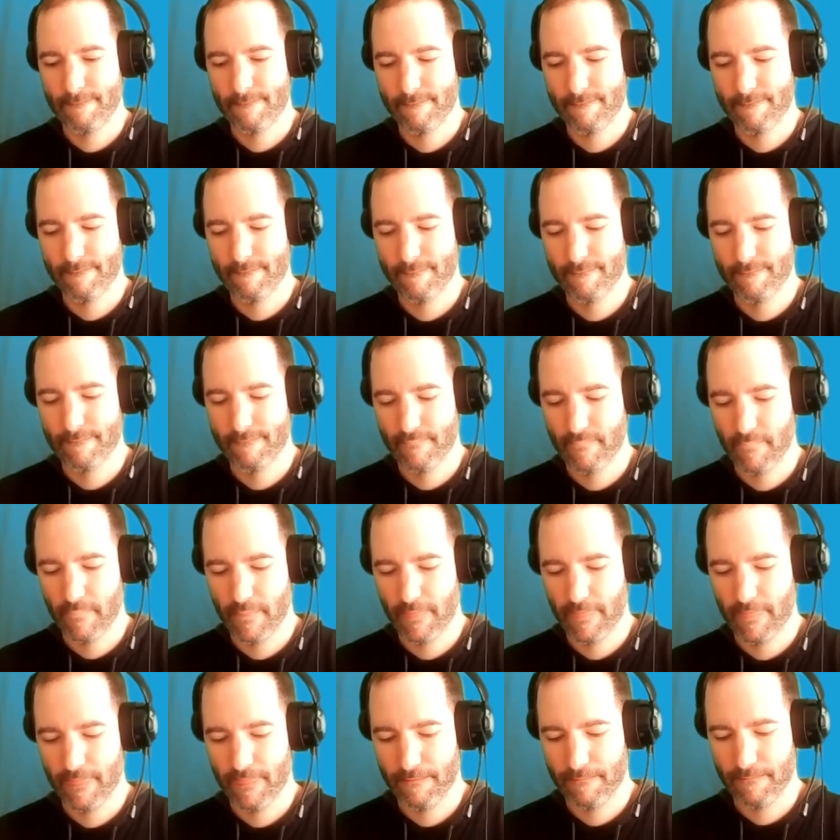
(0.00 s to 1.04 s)

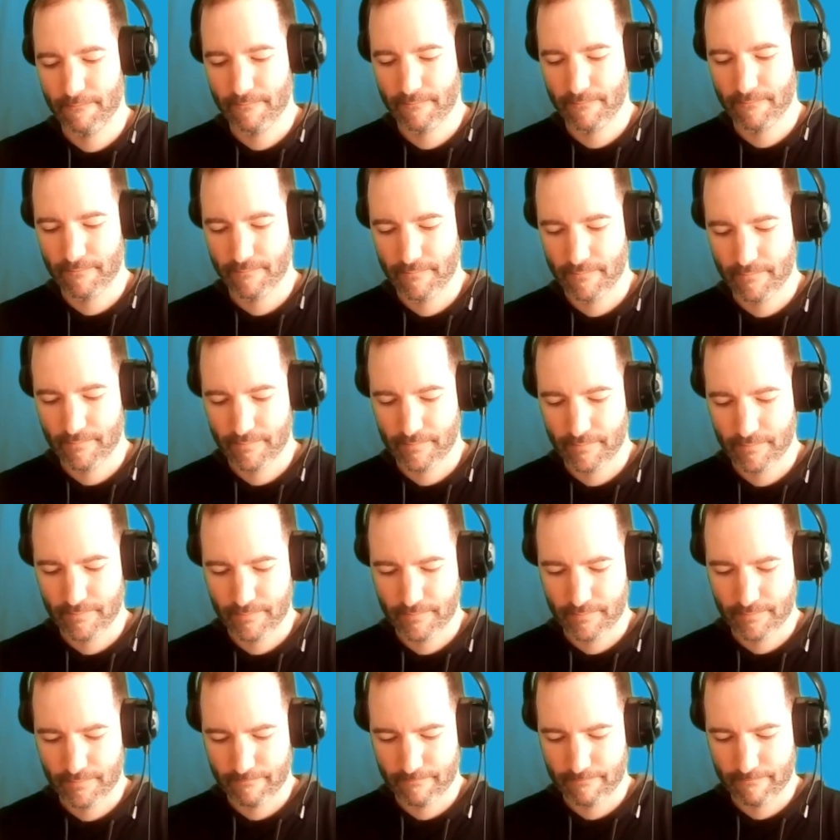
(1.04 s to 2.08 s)

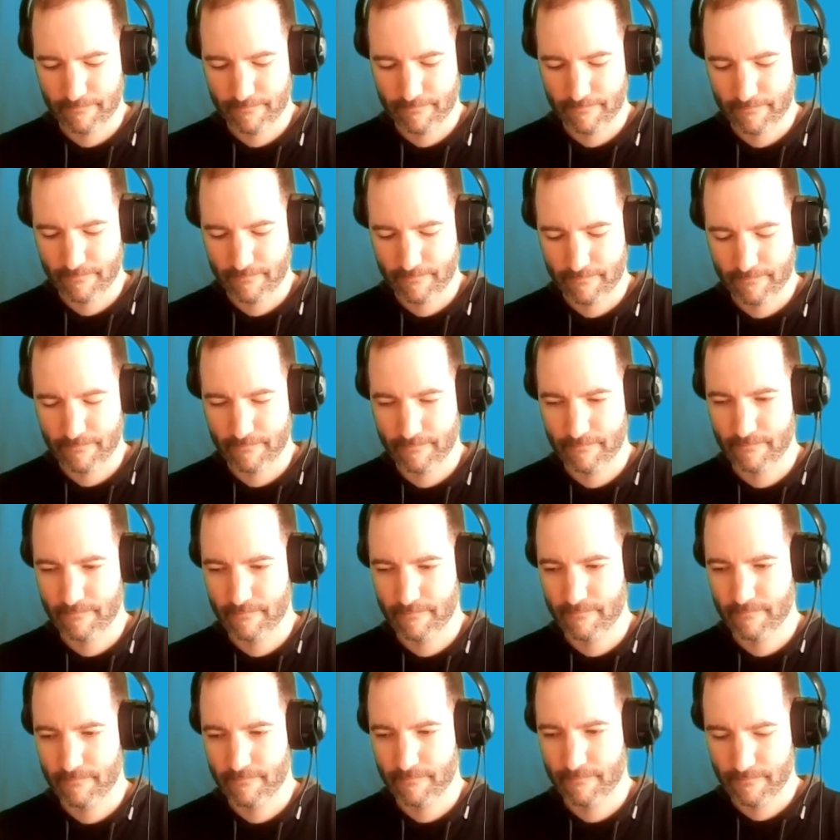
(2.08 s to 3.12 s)

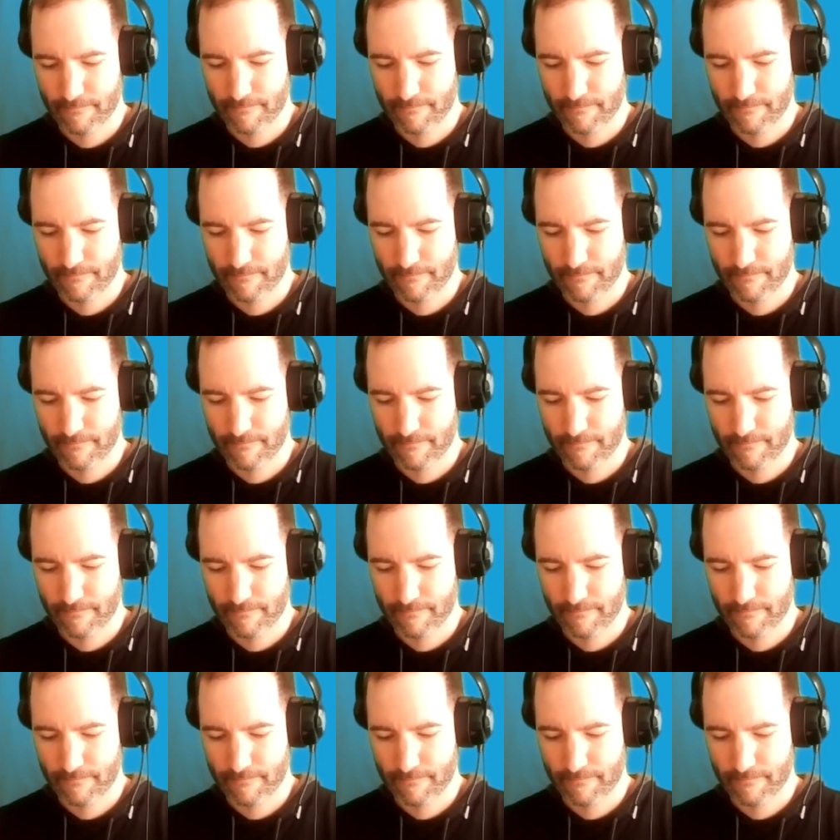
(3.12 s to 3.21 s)
(not speaking)